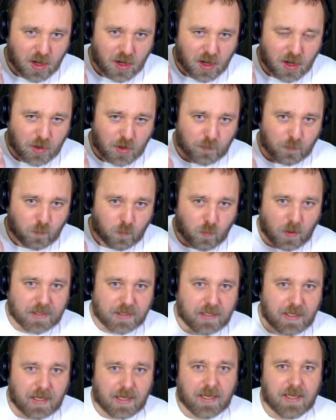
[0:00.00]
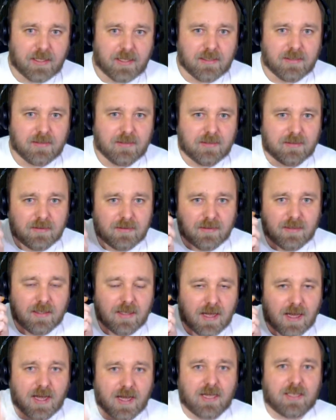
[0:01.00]
On one hand,
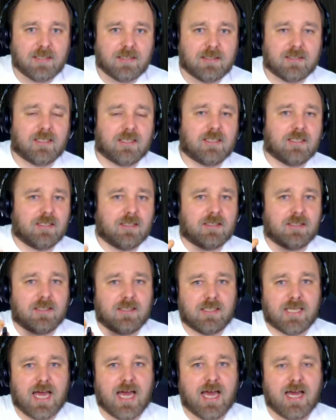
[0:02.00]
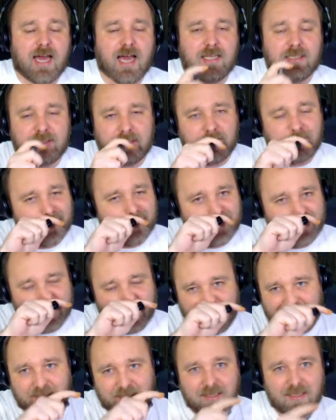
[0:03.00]
I think that. I think
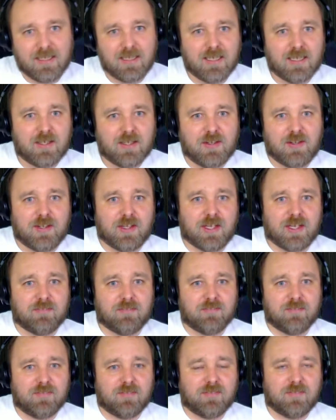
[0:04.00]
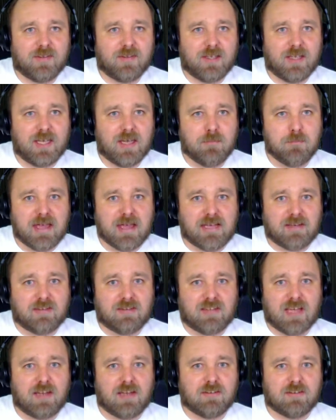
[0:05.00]
that... it makes
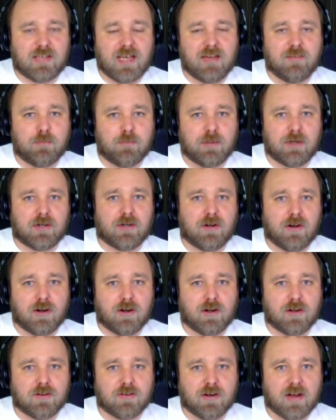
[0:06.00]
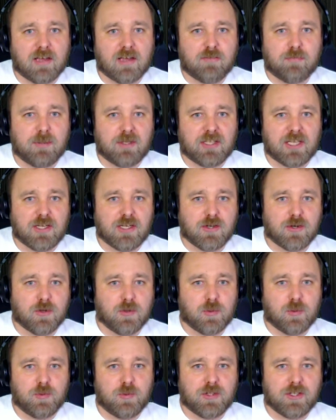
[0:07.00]
sense to have a bigger hard drive, but they
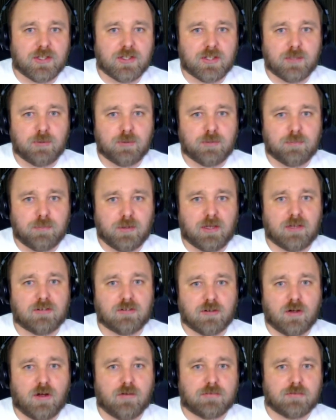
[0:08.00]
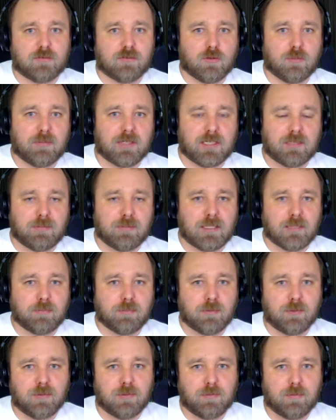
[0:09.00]
know that they would piss off so many
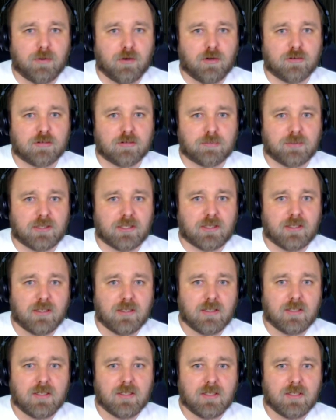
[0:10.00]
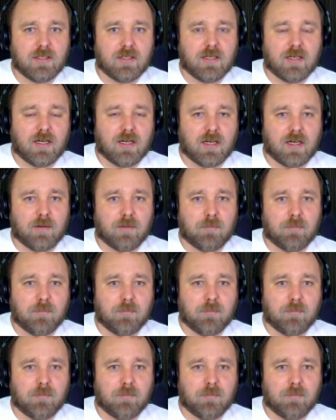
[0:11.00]
people, possibly. Yeah.